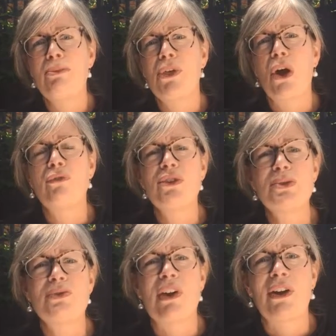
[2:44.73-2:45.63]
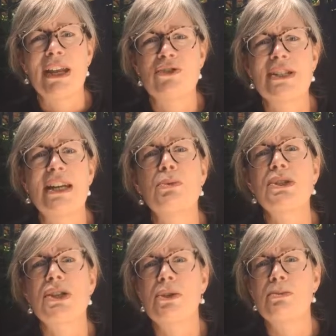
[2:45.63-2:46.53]
The conference was very interested.
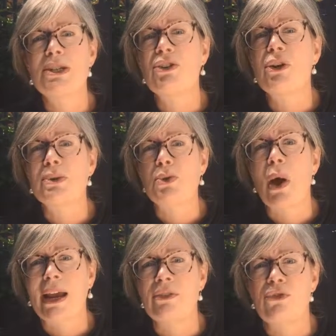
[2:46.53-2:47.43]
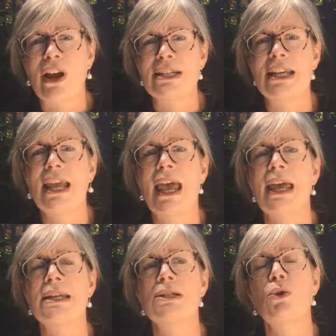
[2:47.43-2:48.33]
The material was quite confronting,
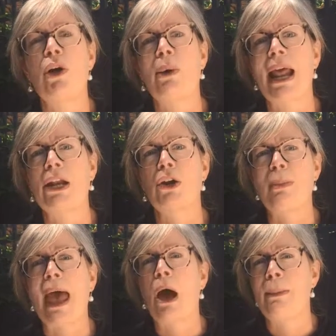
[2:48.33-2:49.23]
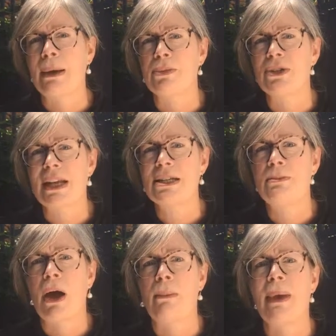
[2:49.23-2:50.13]
and although it had a lot of power being
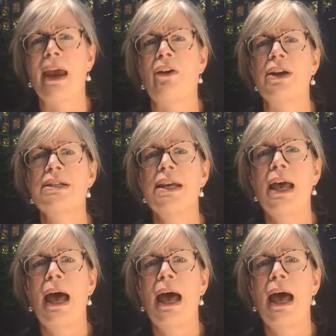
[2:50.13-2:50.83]
presented by a parent,